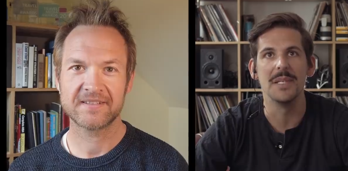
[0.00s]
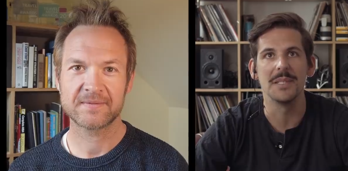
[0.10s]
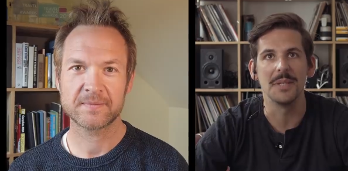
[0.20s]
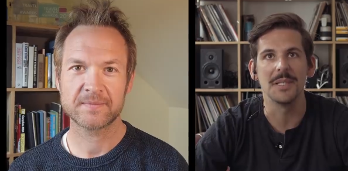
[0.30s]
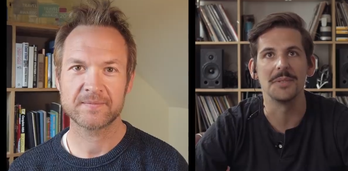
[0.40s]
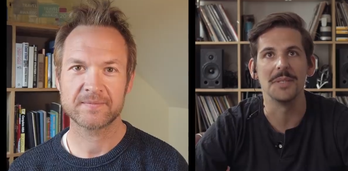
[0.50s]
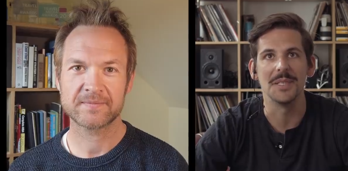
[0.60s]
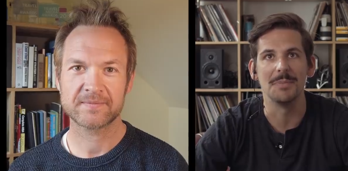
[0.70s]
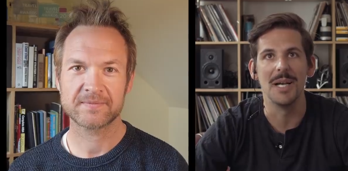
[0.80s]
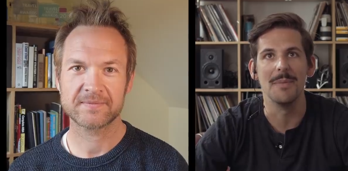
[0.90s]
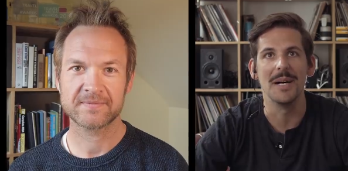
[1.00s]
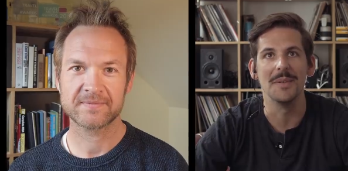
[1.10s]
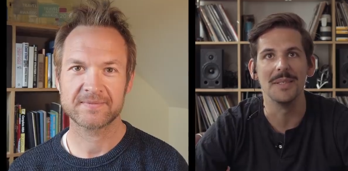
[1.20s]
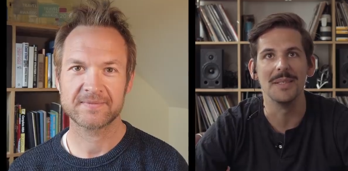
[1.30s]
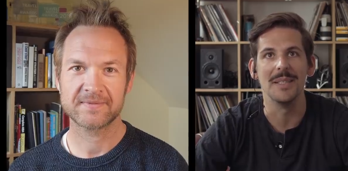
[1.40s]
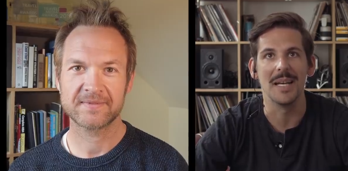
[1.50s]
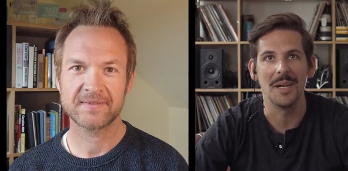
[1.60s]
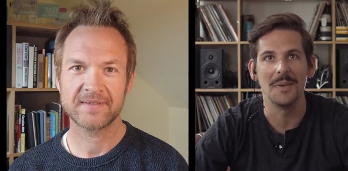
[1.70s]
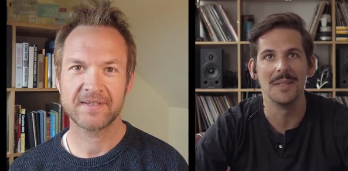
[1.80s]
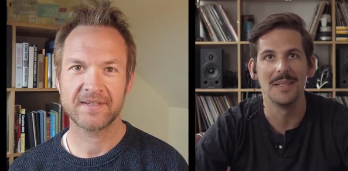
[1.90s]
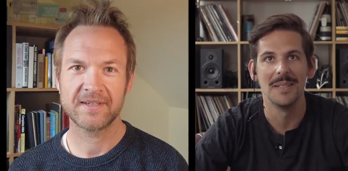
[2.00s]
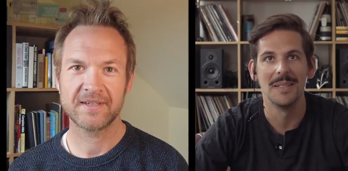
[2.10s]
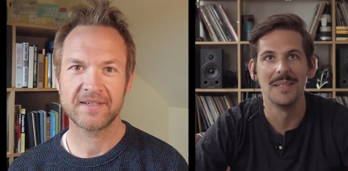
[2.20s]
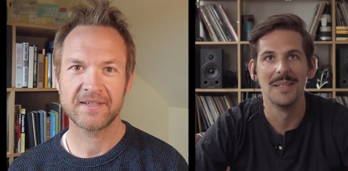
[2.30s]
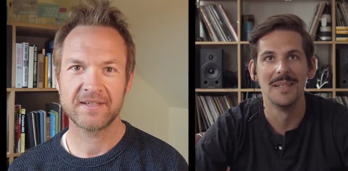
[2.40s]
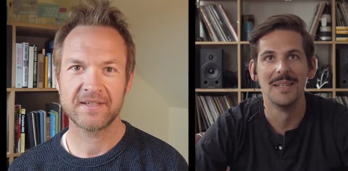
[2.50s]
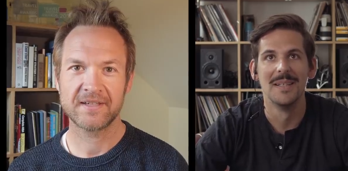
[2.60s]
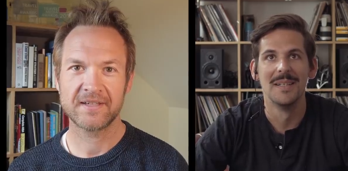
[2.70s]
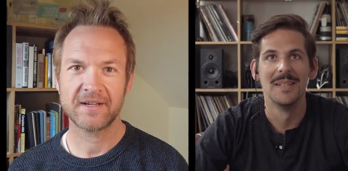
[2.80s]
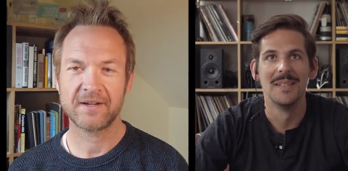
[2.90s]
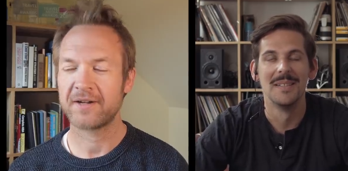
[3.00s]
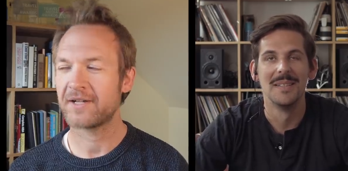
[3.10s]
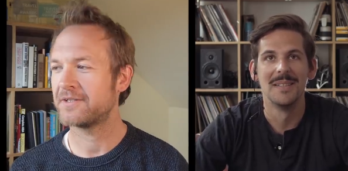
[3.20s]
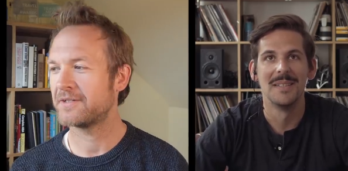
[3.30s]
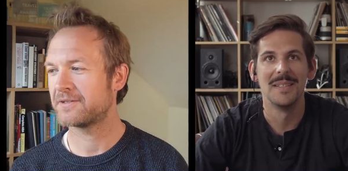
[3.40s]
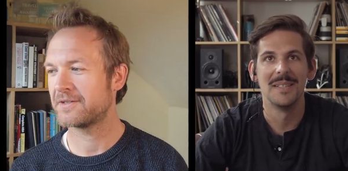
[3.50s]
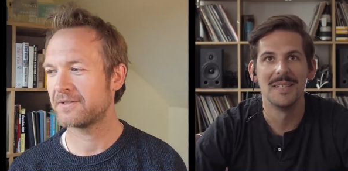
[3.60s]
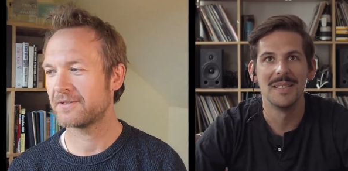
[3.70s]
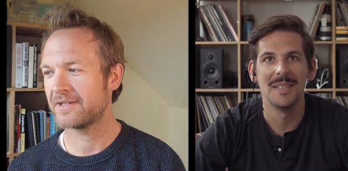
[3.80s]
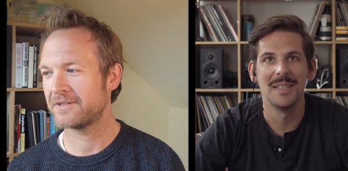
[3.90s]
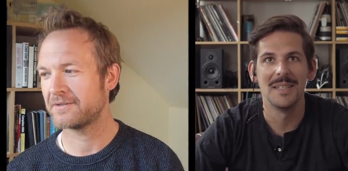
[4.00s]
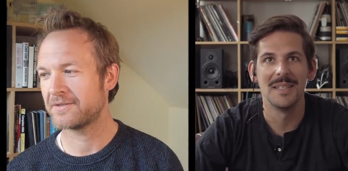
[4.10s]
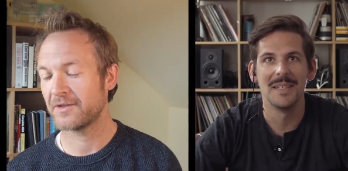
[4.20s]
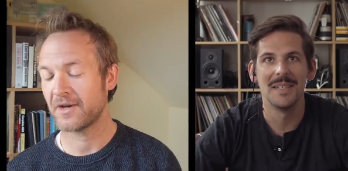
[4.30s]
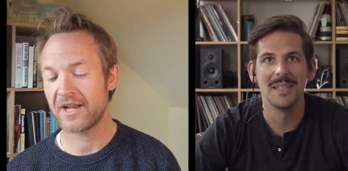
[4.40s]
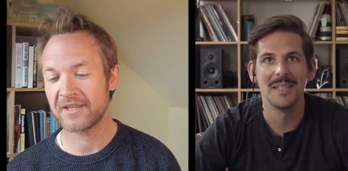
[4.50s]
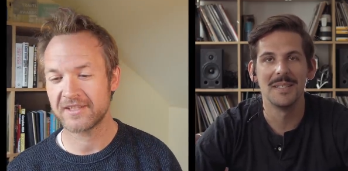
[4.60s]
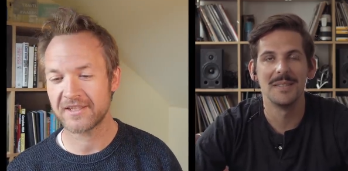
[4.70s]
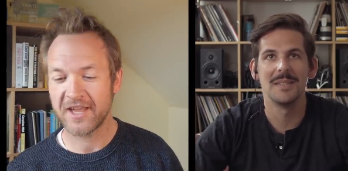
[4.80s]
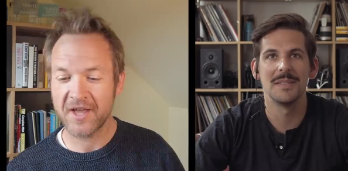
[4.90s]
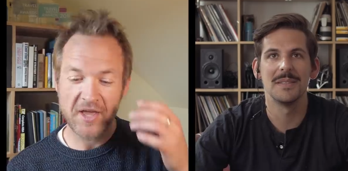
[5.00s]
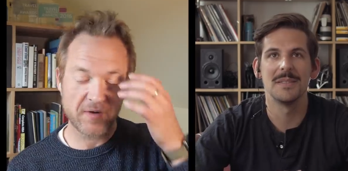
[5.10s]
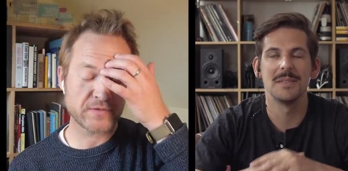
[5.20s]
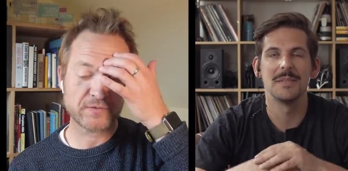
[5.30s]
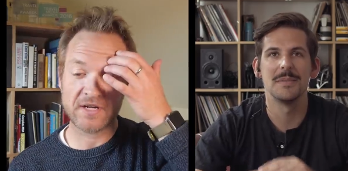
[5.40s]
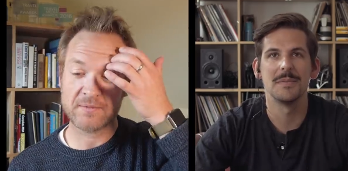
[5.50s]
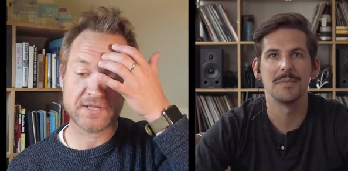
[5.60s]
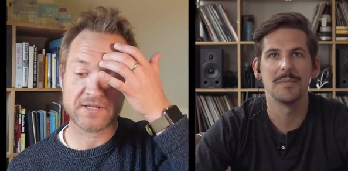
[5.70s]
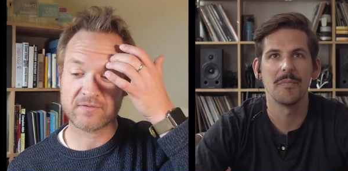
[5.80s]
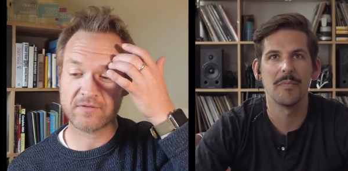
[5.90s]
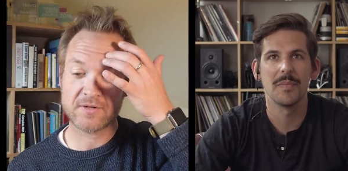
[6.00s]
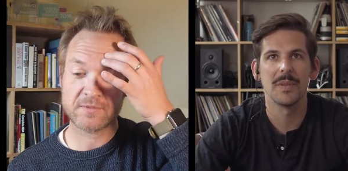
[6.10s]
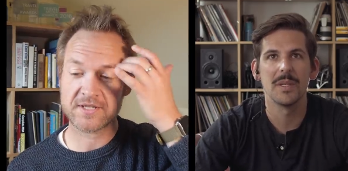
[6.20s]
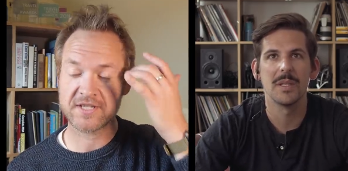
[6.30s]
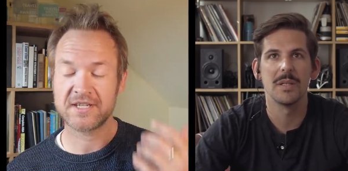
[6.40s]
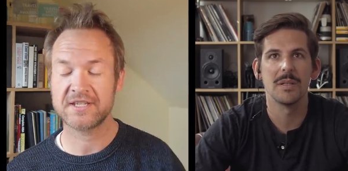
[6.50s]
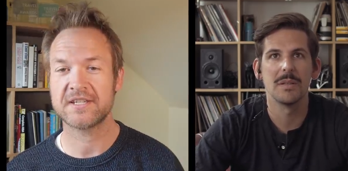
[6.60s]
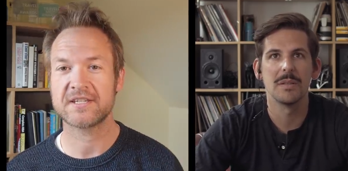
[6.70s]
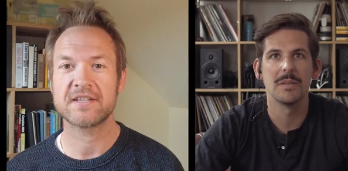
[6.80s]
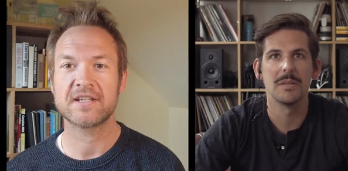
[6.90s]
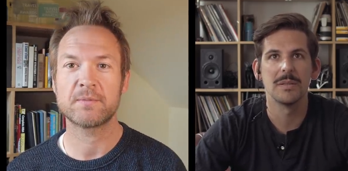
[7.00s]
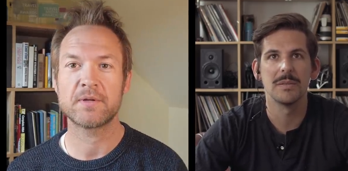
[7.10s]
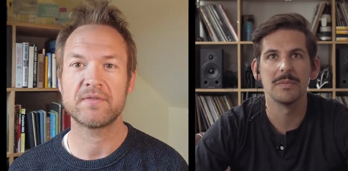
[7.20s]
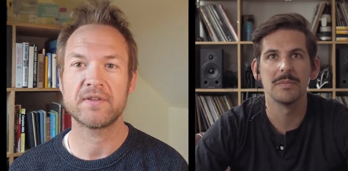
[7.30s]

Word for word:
Speaker 1: miss restaurants by about
Speaker 2: now. Oh, I do too. I do too. And I think it was funny because food was the easiest thing to put a